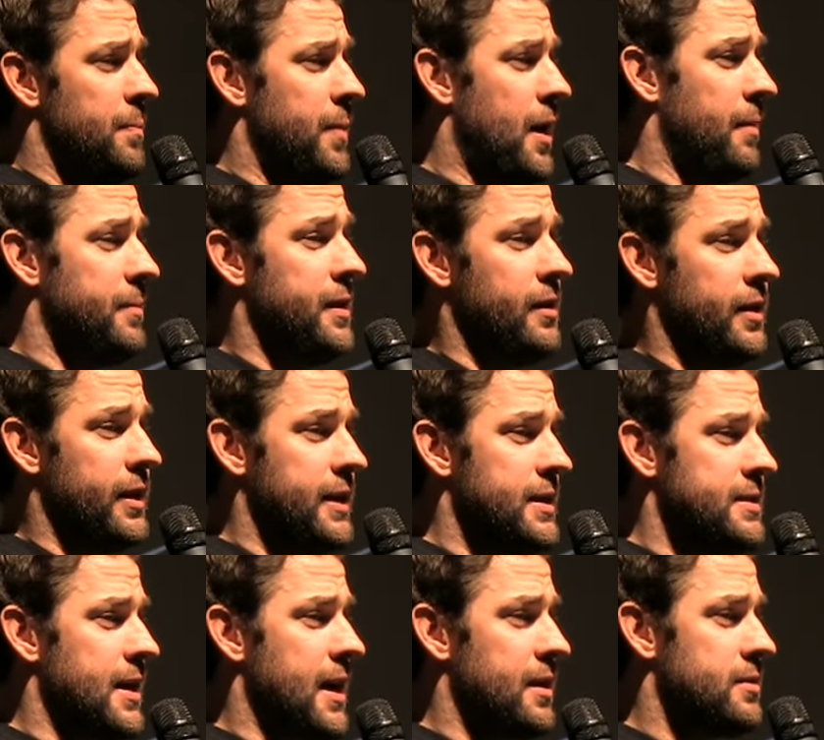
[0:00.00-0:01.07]
Bob Dylan.
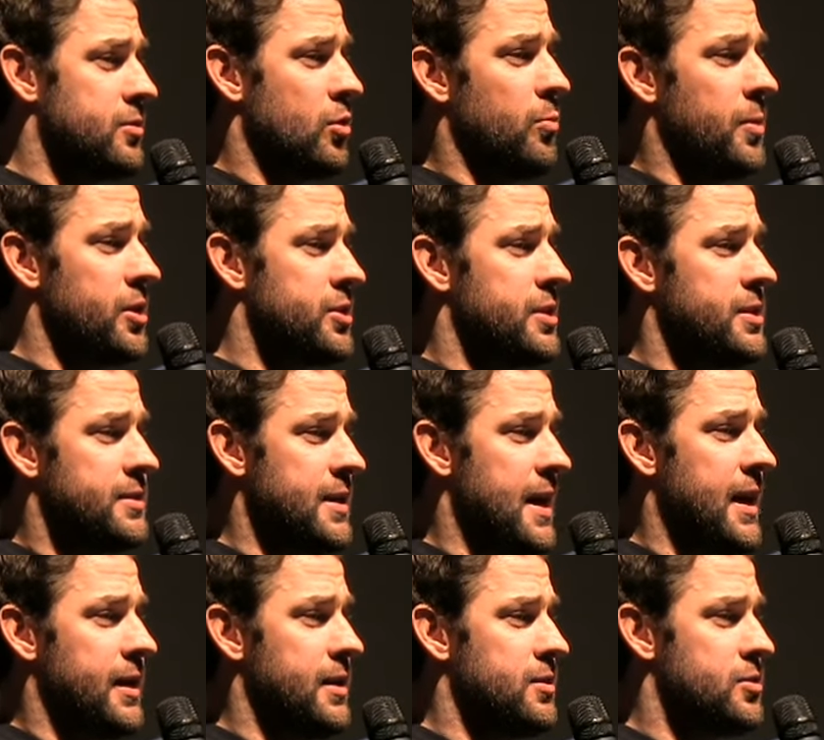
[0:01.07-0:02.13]
He's got so much to
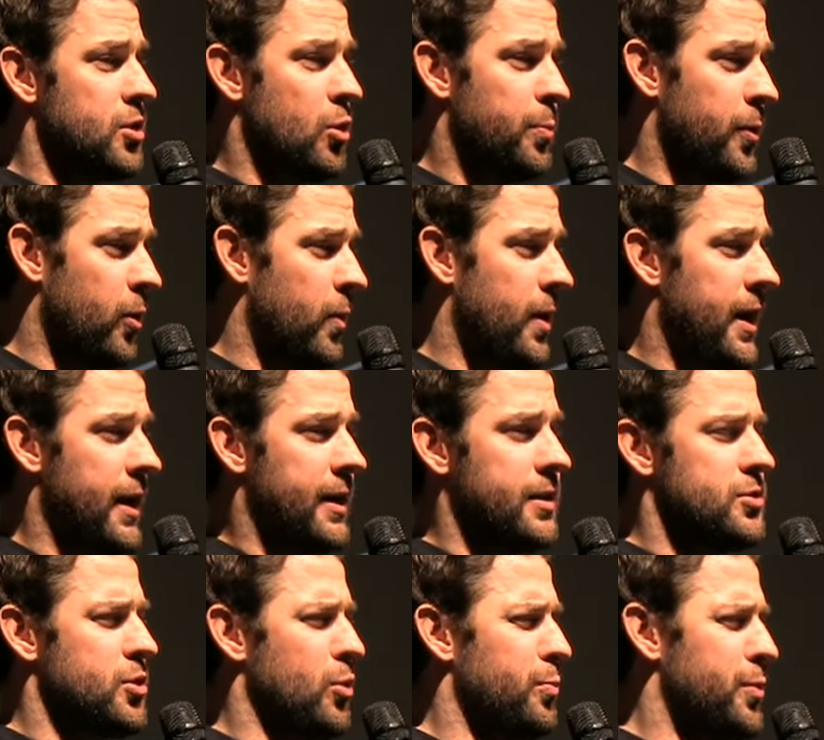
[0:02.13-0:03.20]
say, and he's so poetic
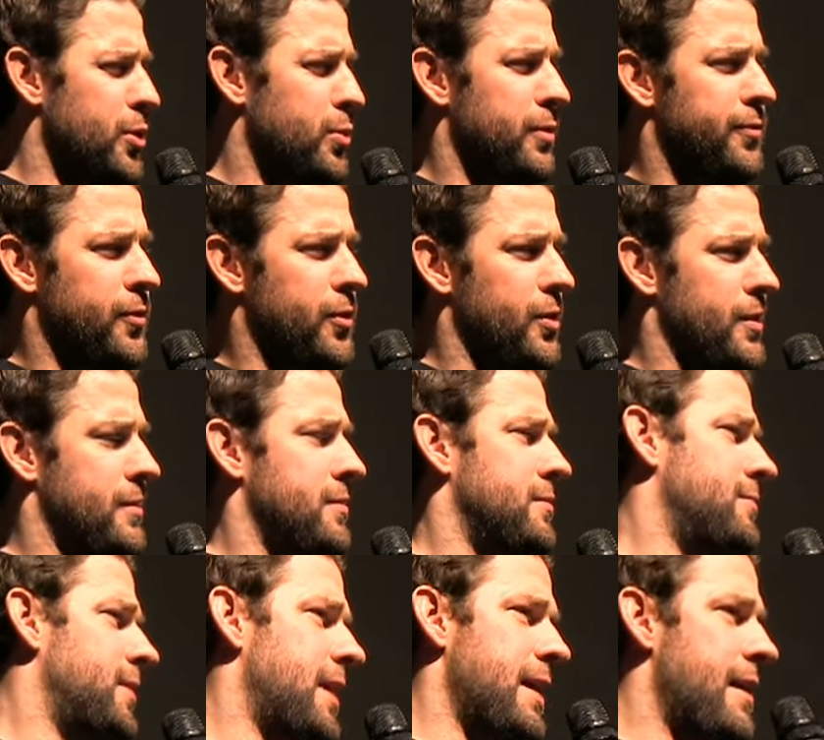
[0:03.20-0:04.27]
and so beautiful, and
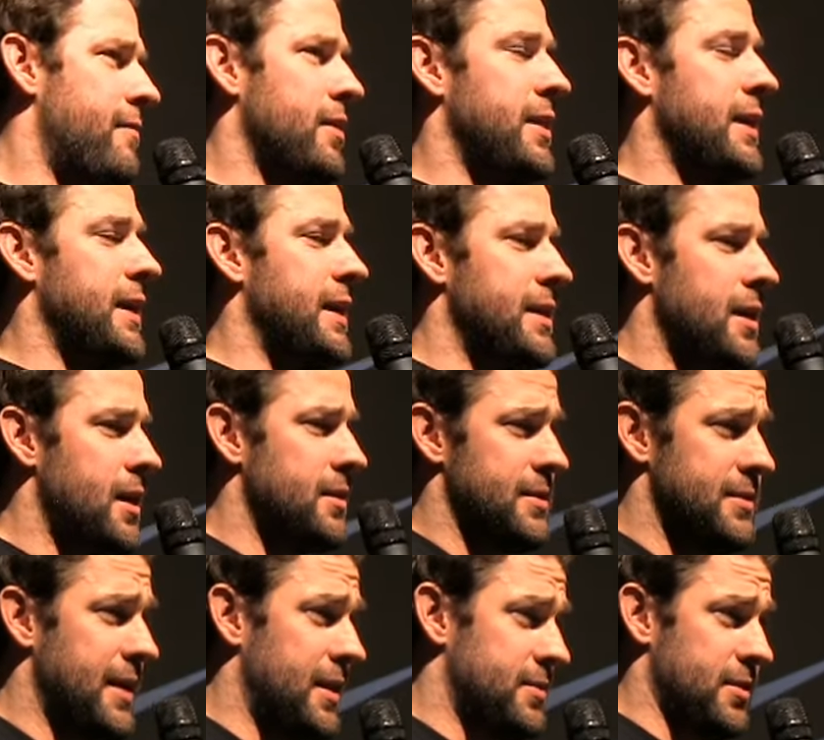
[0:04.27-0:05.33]
uh, everything he does,
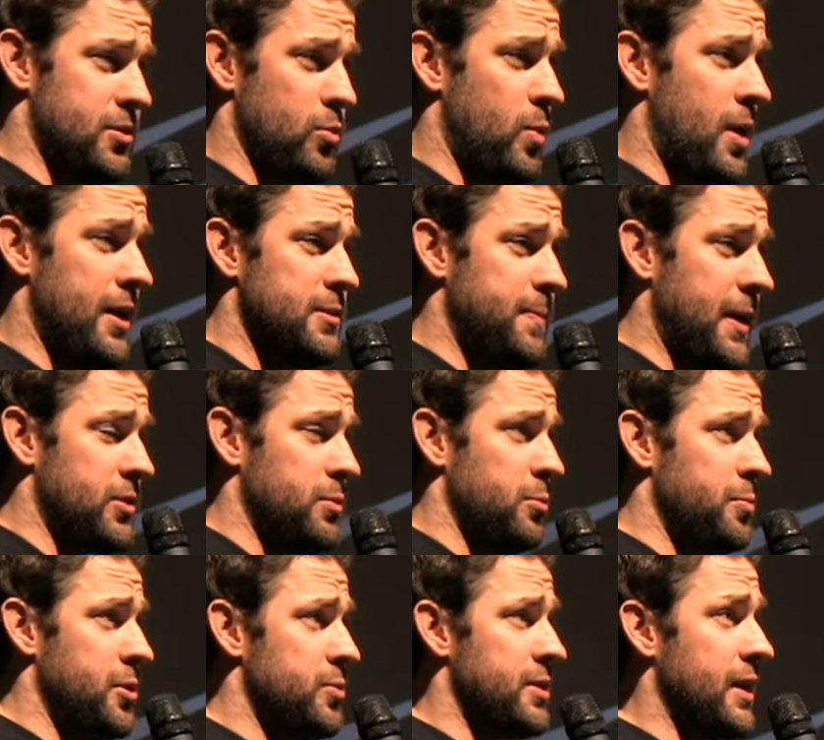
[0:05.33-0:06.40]
he's got such a wide spectrum
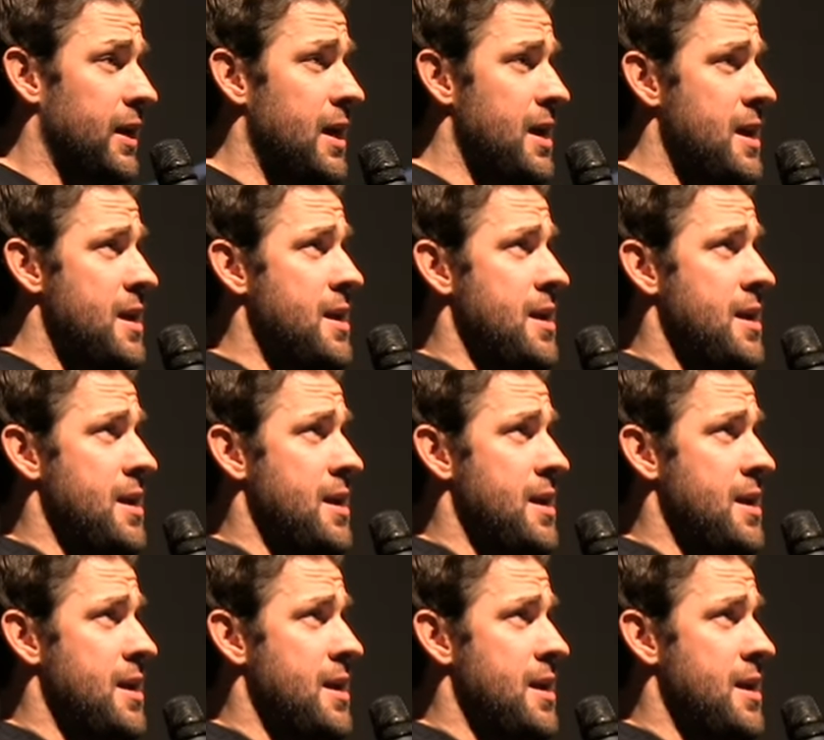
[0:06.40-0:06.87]
of music.